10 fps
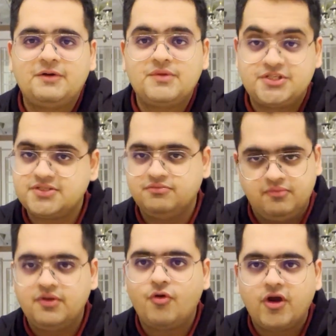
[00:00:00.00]
which is
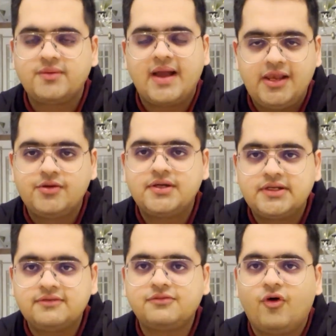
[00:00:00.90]
not value
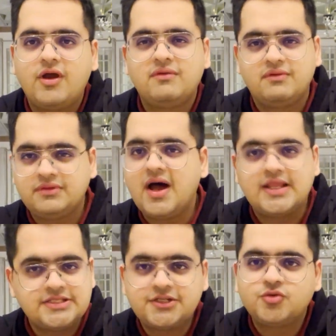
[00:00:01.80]
additive, or the
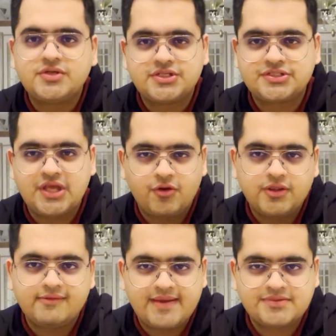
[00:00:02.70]
answer to which is there
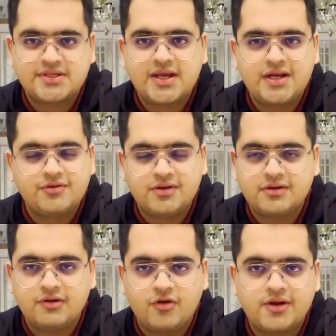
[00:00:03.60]
on the website
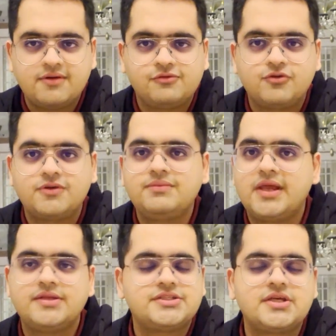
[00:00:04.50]
or in a forum,
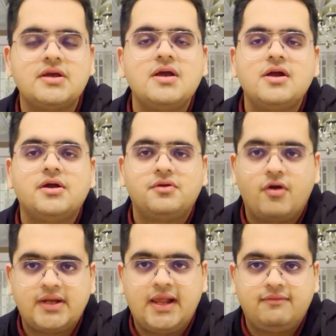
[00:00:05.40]
then it's
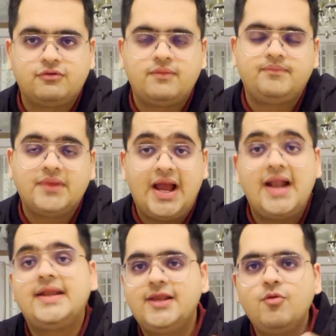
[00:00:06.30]
not helpful.
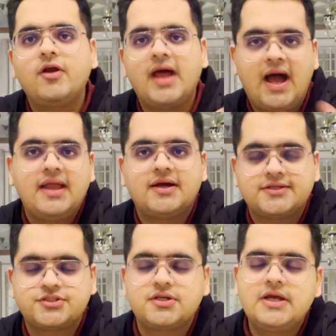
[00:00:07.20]
I'll tell you what I
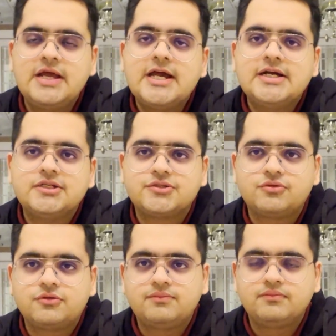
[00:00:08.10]
asked.
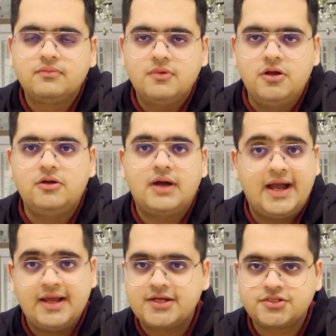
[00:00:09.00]
So
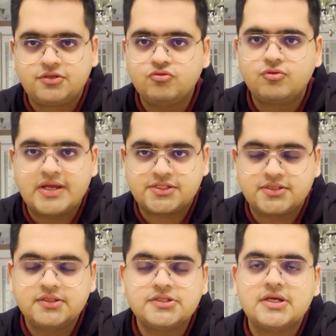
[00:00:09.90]
I asked 2
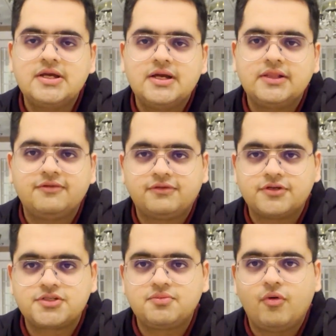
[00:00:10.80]
questions. The
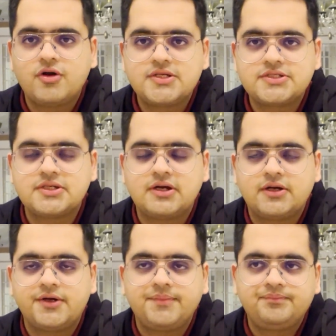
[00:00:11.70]
first was
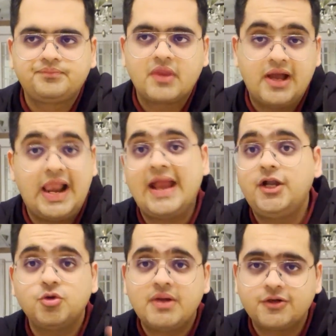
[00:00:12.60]

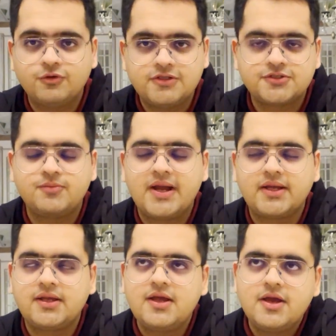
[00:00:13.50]
aligned to my goals. So
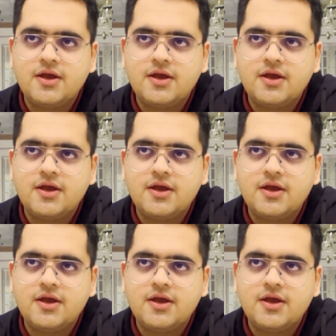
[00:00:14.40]
my